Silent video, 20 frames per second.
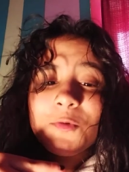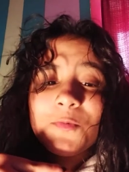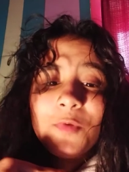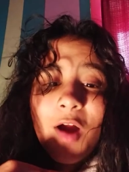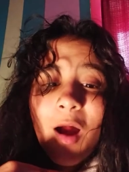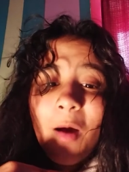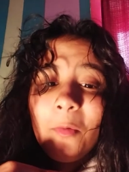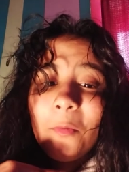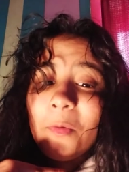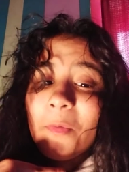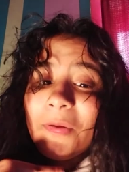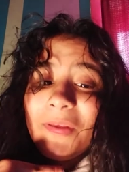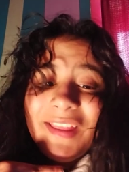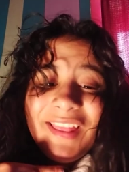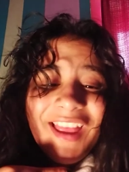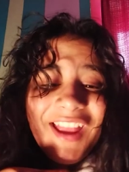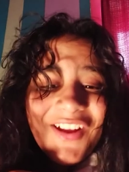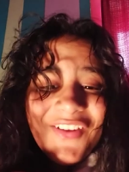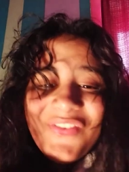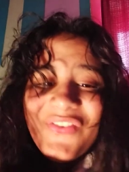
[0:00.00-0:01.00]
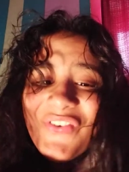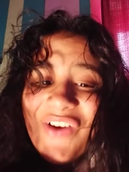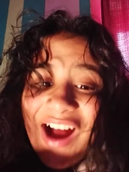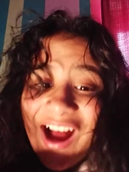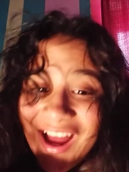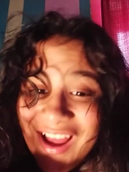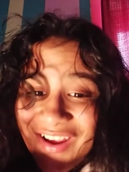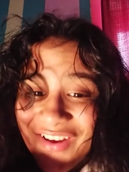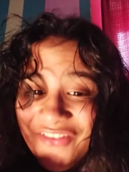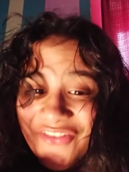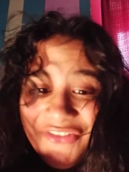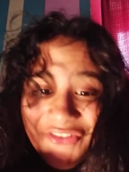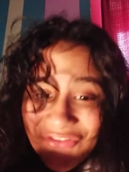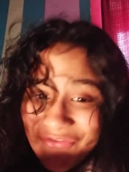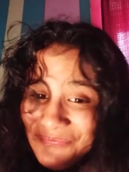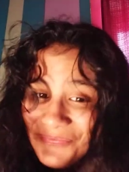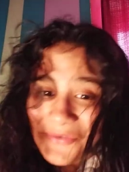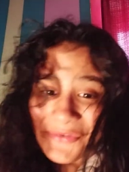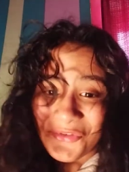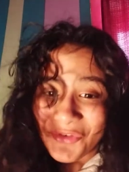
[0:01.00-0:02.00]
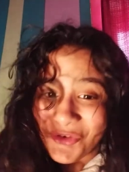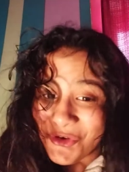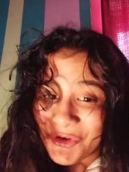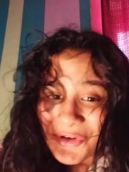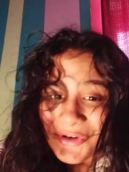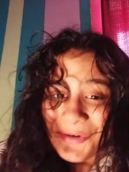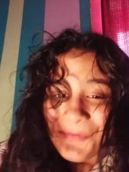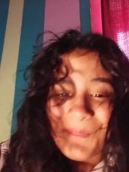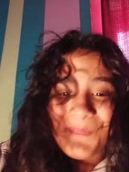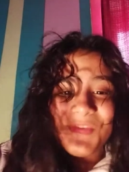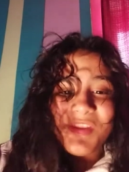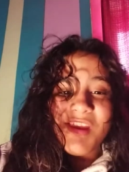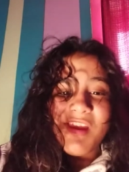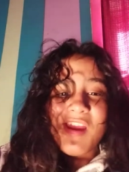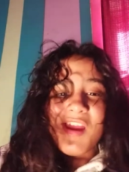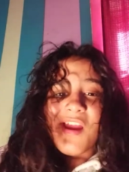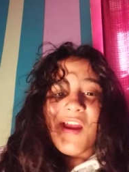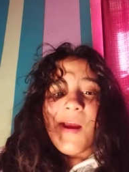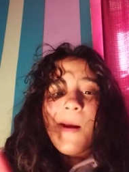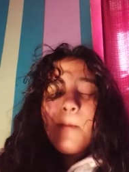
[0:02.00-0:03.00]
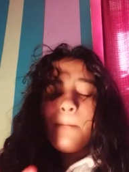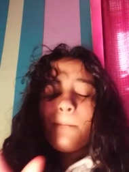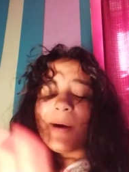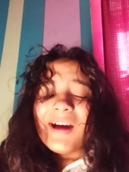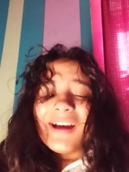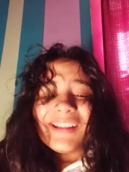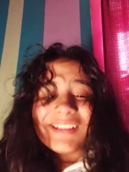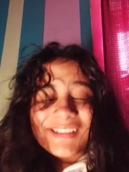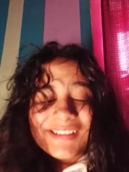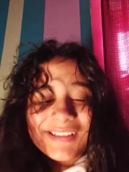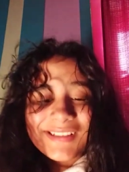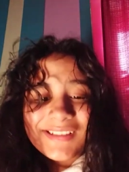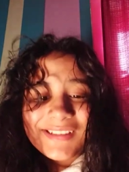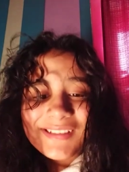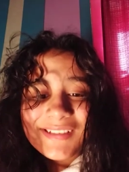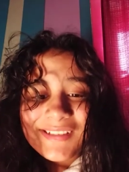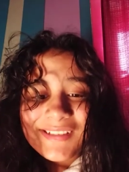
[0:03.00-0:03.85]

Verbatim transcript: probably like five before. But